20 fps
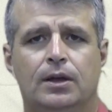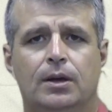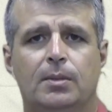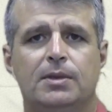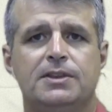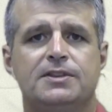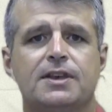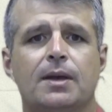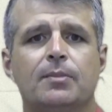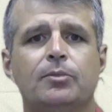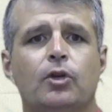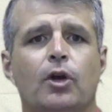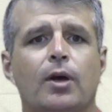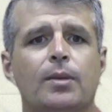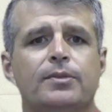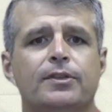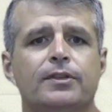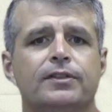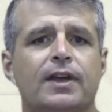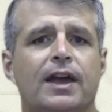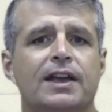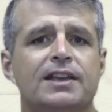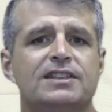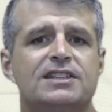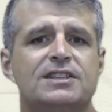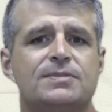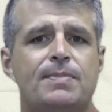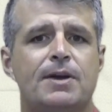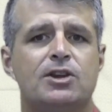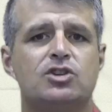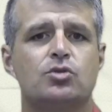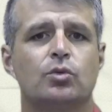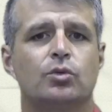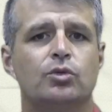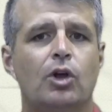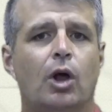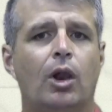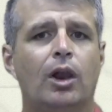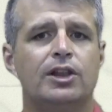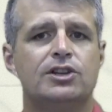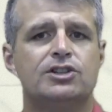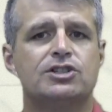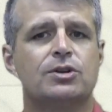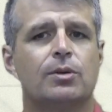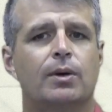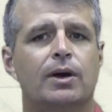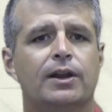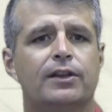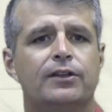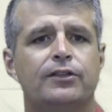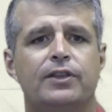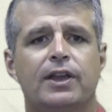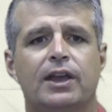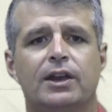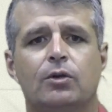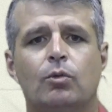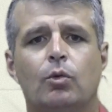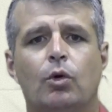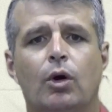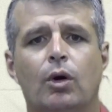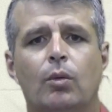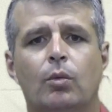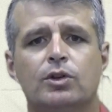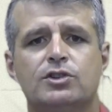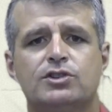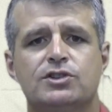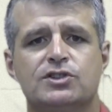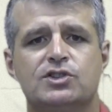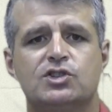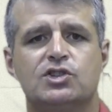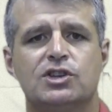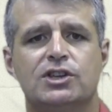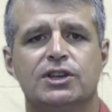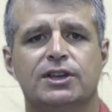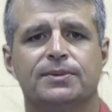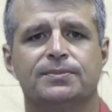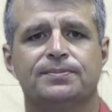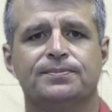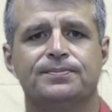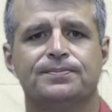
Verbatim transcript: I mean, sometimes it takes special knowledge to understand quite what you're seeing.